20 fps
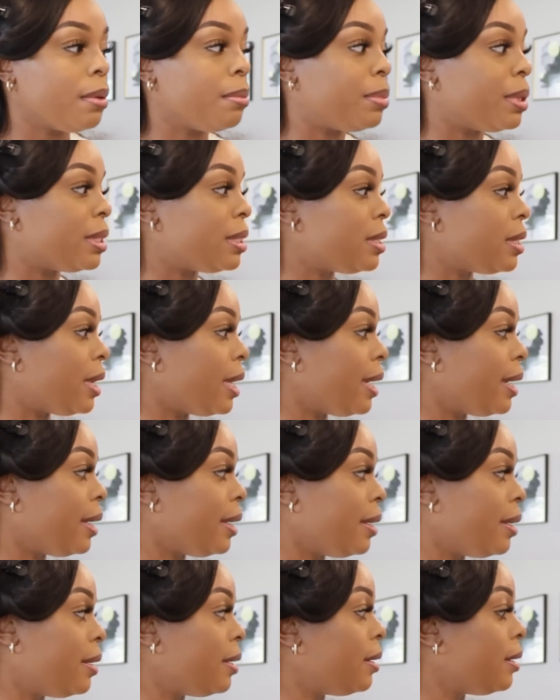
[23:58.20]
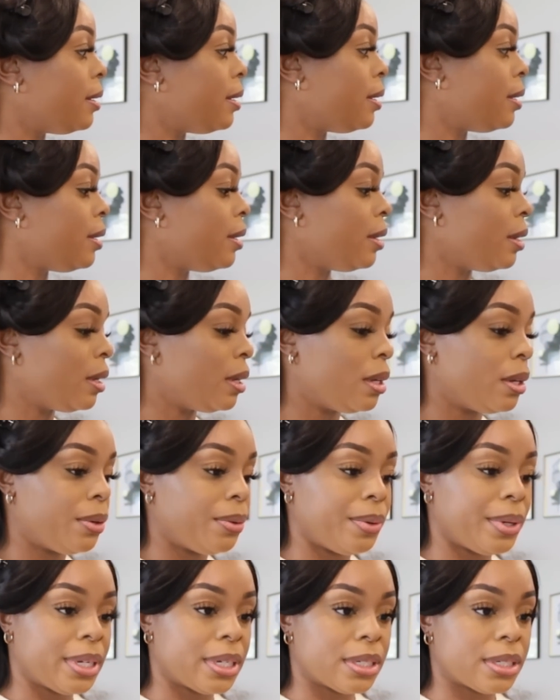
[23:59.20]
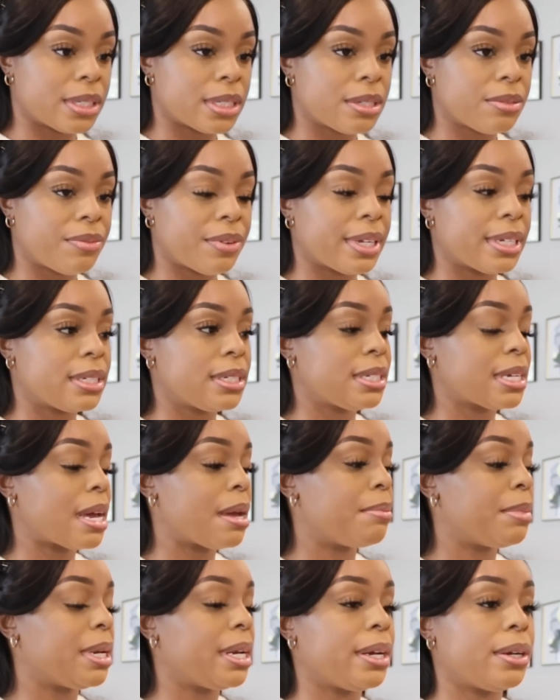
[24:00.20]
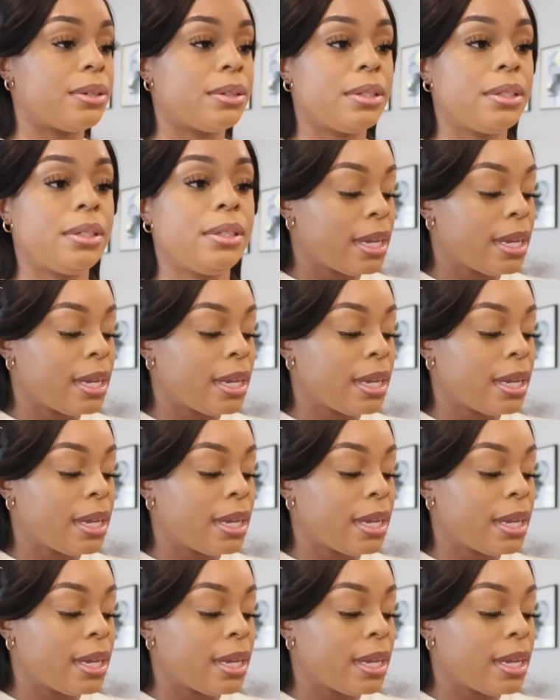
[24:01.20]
but today we can just FaceTime it out.